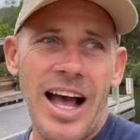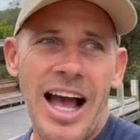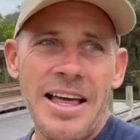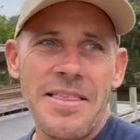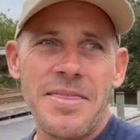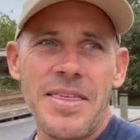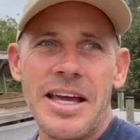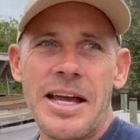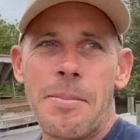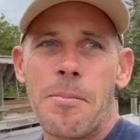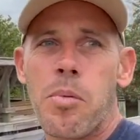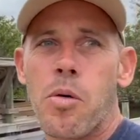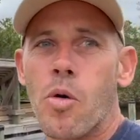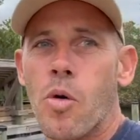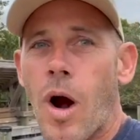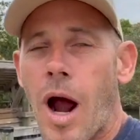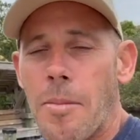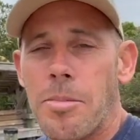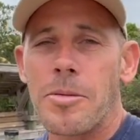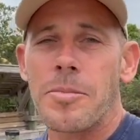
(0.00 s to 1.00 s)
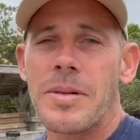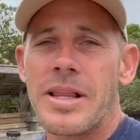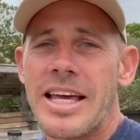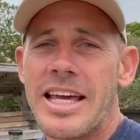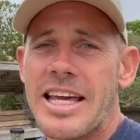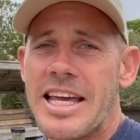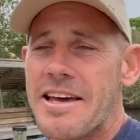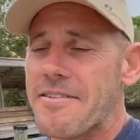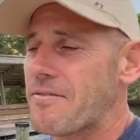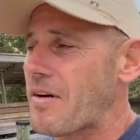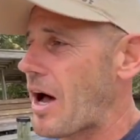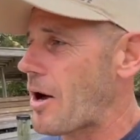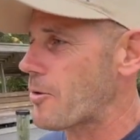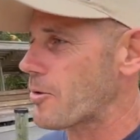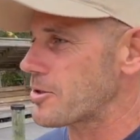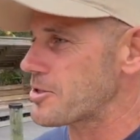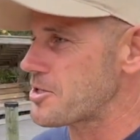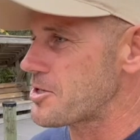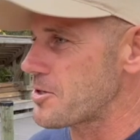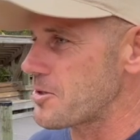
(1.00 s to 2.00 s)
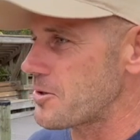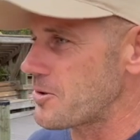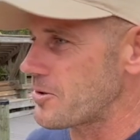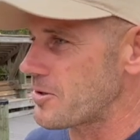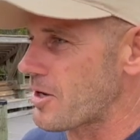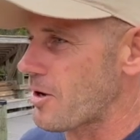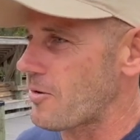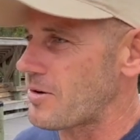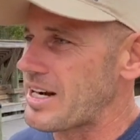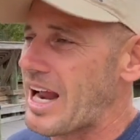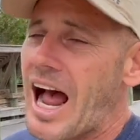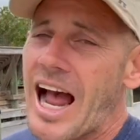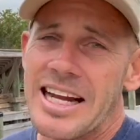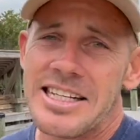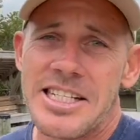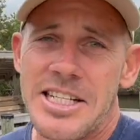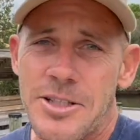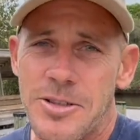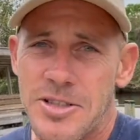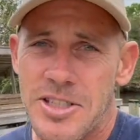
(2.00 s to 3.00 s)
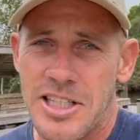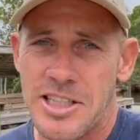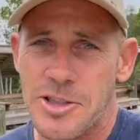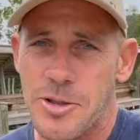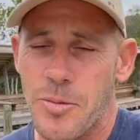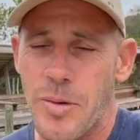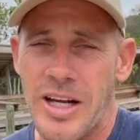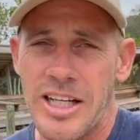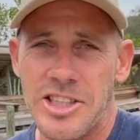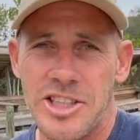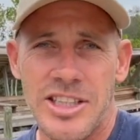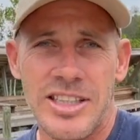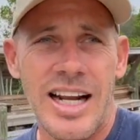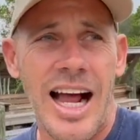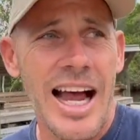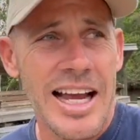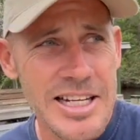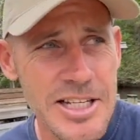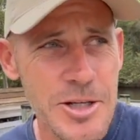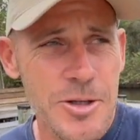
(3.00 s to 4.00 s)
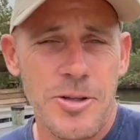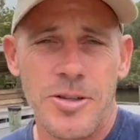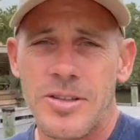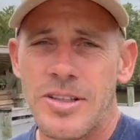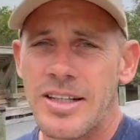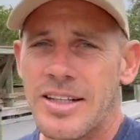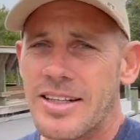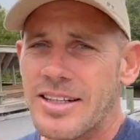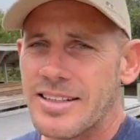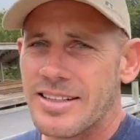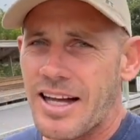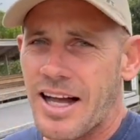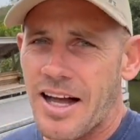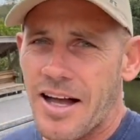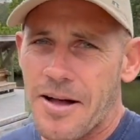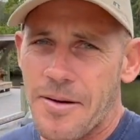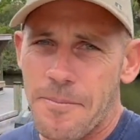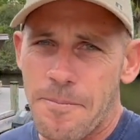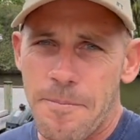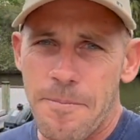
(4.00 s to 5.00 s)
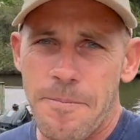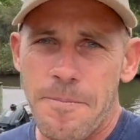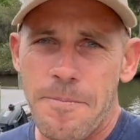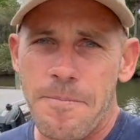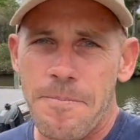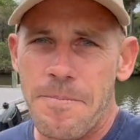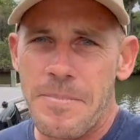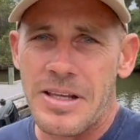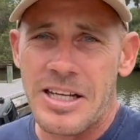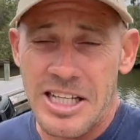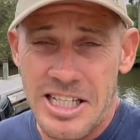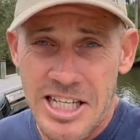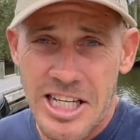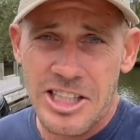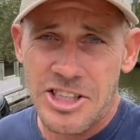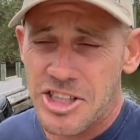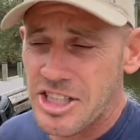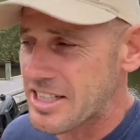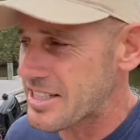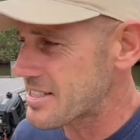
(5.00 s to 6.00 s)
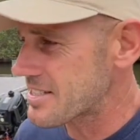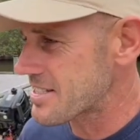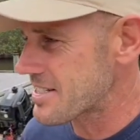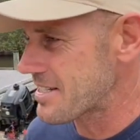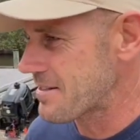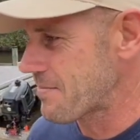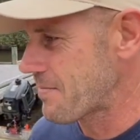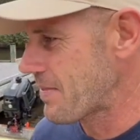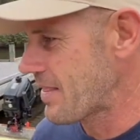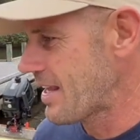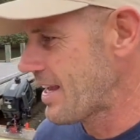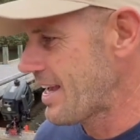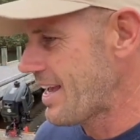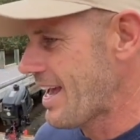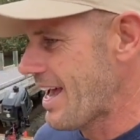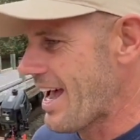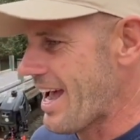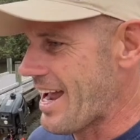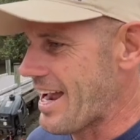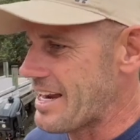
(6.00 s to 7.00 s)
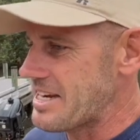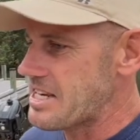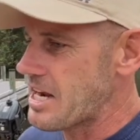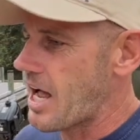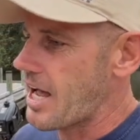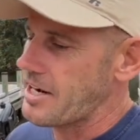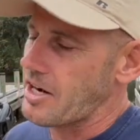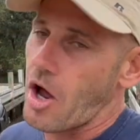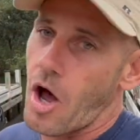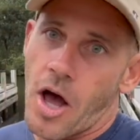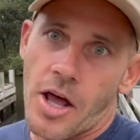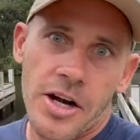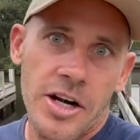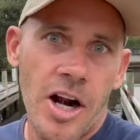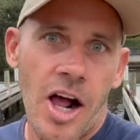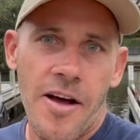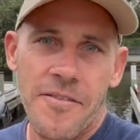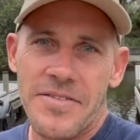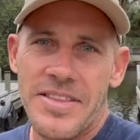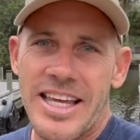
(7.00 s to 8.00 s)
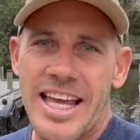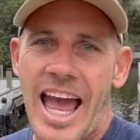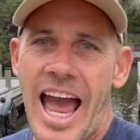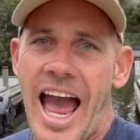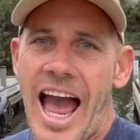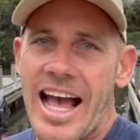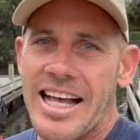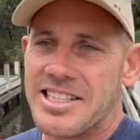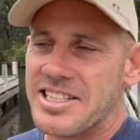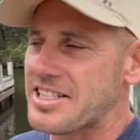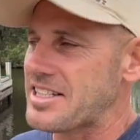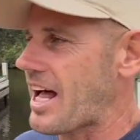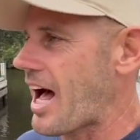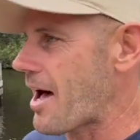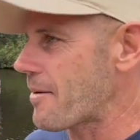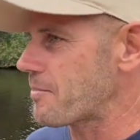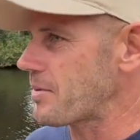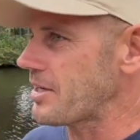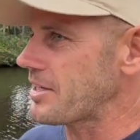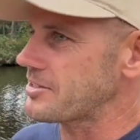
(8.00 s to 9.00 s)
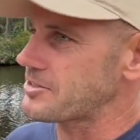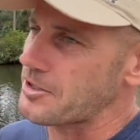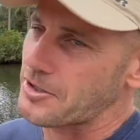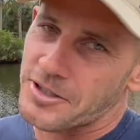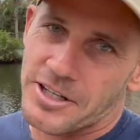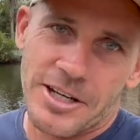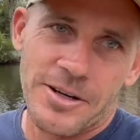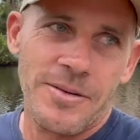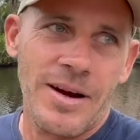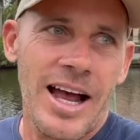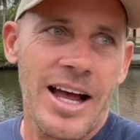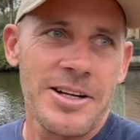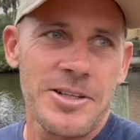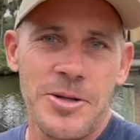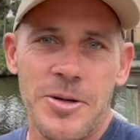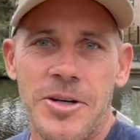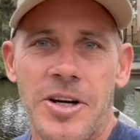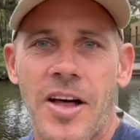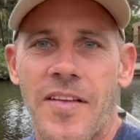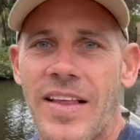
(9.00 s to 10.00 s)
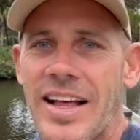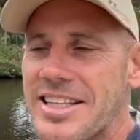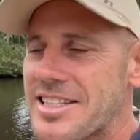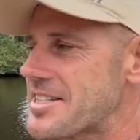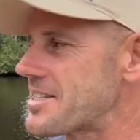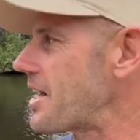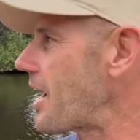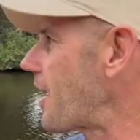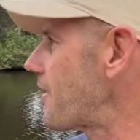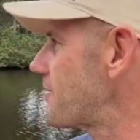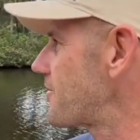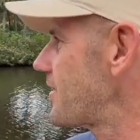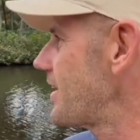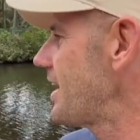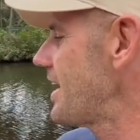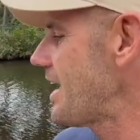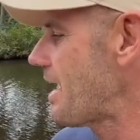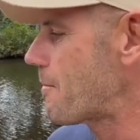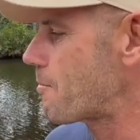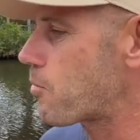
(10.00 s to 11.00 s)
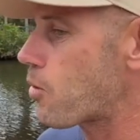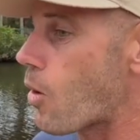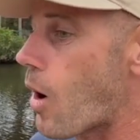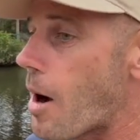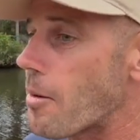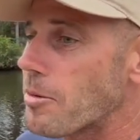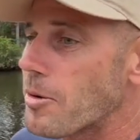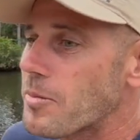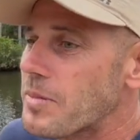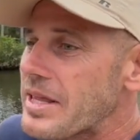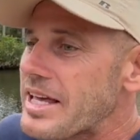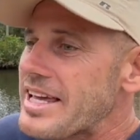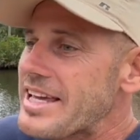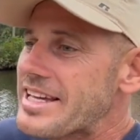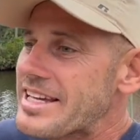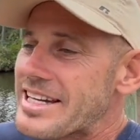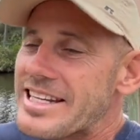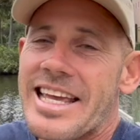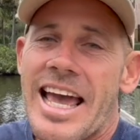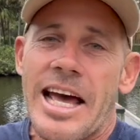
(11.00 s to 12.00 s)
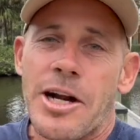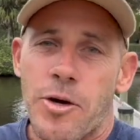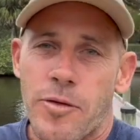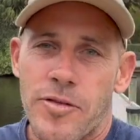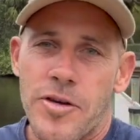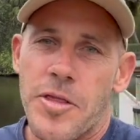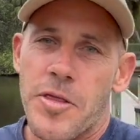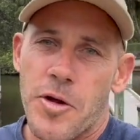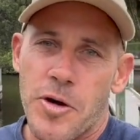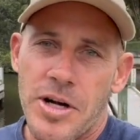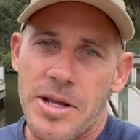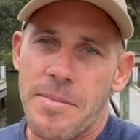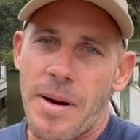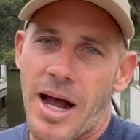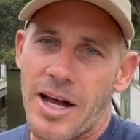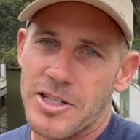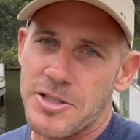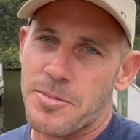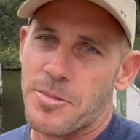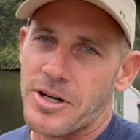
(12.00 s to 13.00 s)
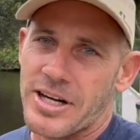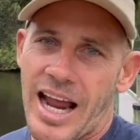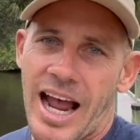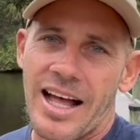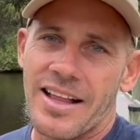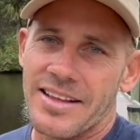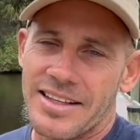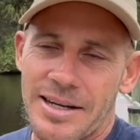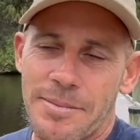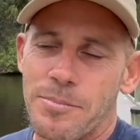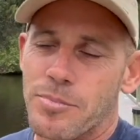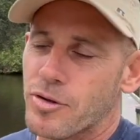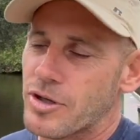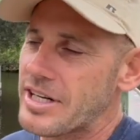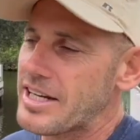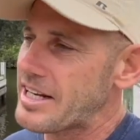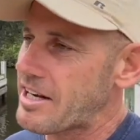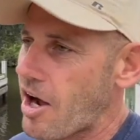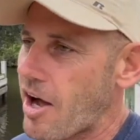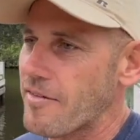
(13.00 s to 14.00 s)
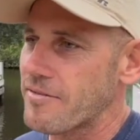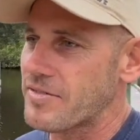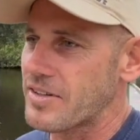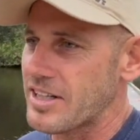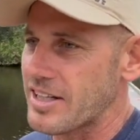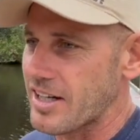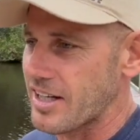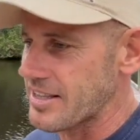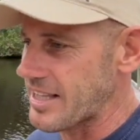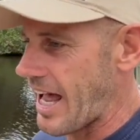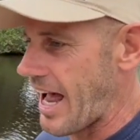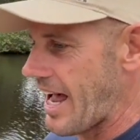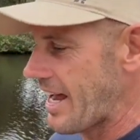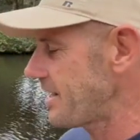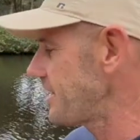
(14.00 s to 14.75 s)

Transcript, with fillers: I think probably if I were to go in ideal situation, ideal conditions, and not on and off the gas, stopping, turning around, doing all that stuff, probably could get over 30 miles per gallon. I'm pretty confident on that.